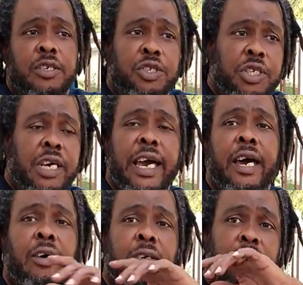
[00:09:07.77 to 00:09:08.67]

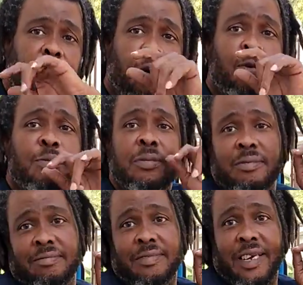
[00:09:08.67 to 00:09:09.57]
GLOL,
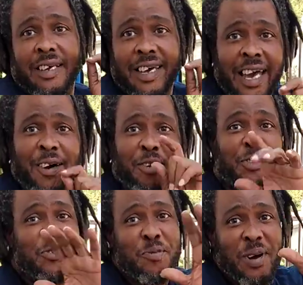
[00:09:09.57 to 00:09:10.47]

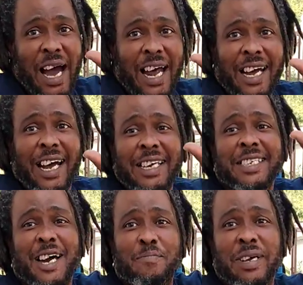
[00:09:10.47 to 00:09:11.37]
it's
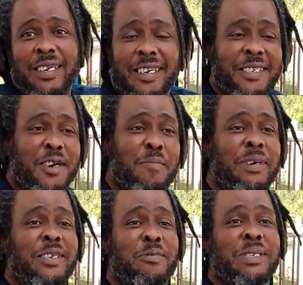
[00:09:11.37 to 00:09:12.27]
coming,
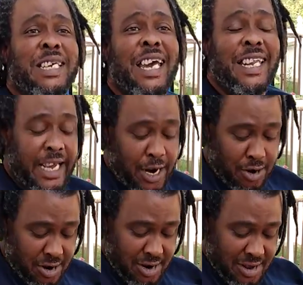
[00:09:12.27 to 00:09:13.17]
later.